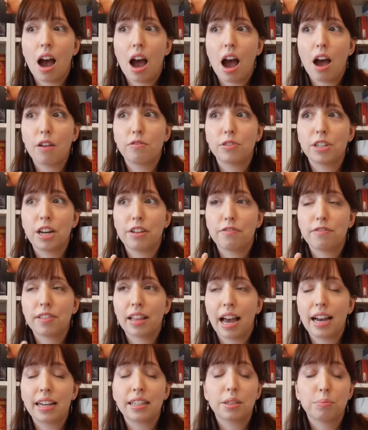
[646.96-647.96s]
I would have
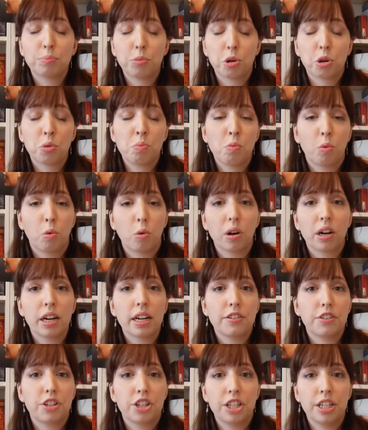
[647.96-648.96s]
liked the book more
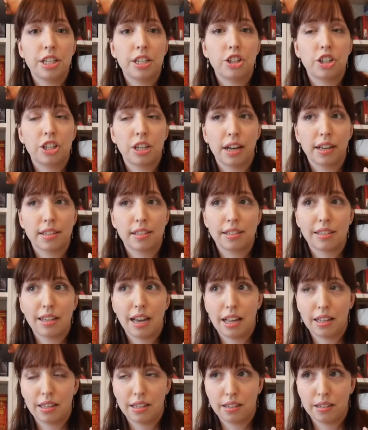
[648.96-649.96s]
if she just
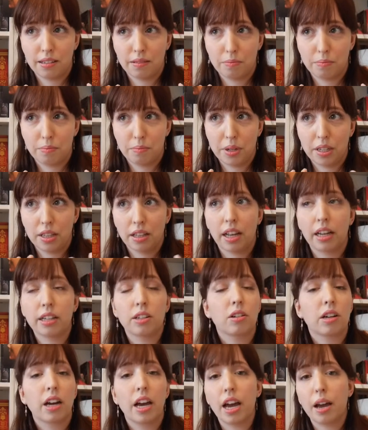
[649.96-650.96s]
had been like,
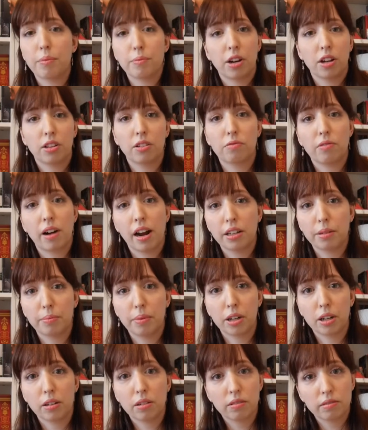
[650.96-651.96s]
okay, I'm gonna write
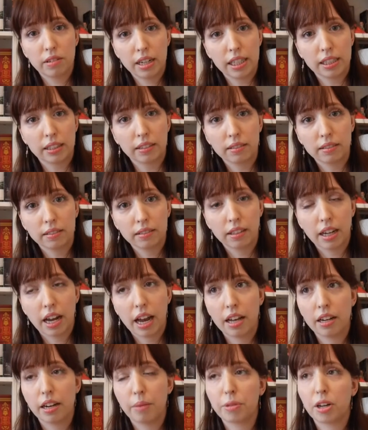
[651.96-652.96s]
about Corinne,
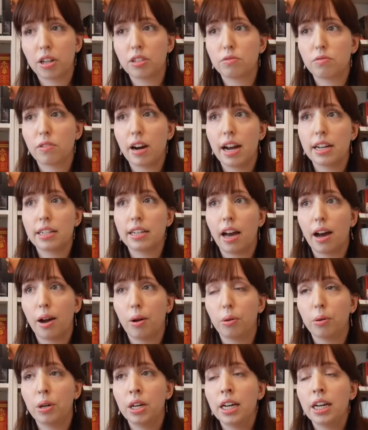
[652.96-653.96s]
and I'm gonna write
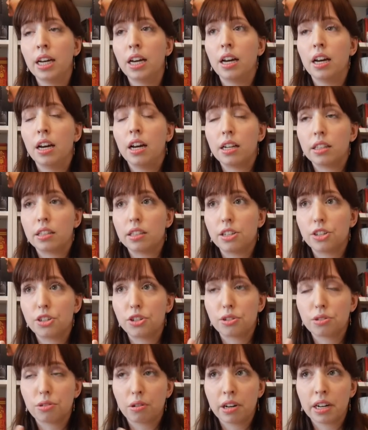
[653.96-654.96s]
how this
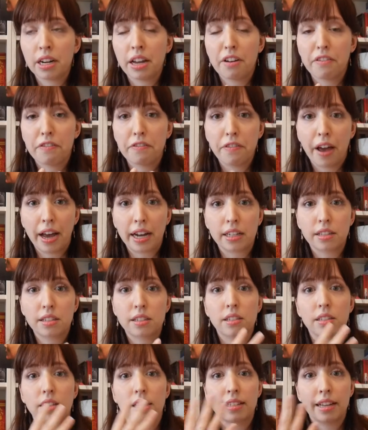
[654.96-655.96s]
story
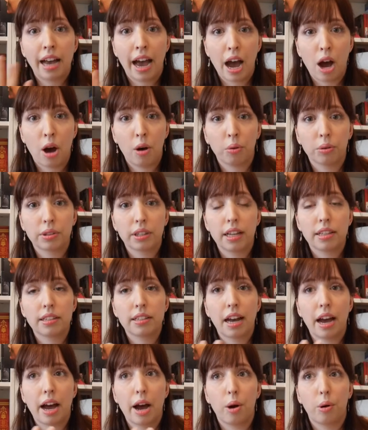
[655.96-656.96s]
affects the town and
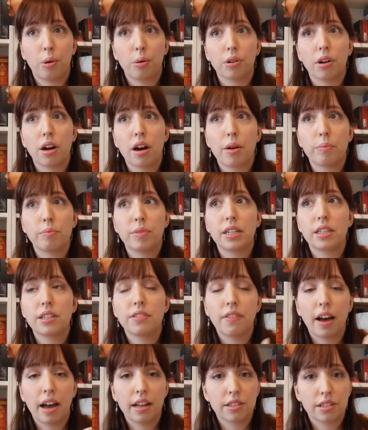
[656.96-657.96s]
how it
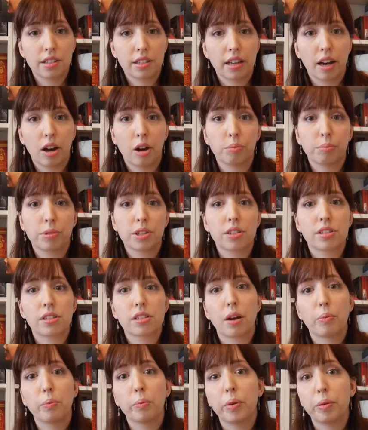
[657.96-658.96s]
divides the town, because
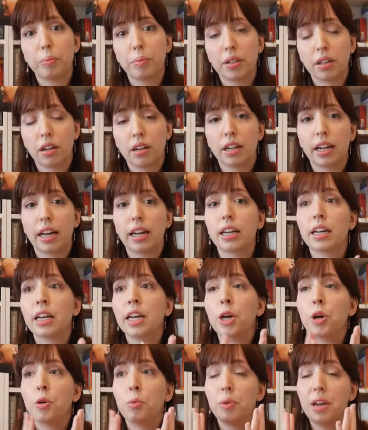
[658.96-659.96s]
some women are like,
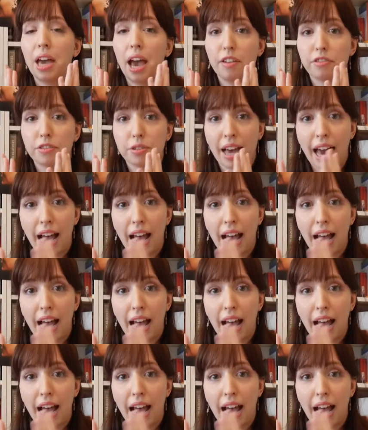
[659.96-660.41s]
we have to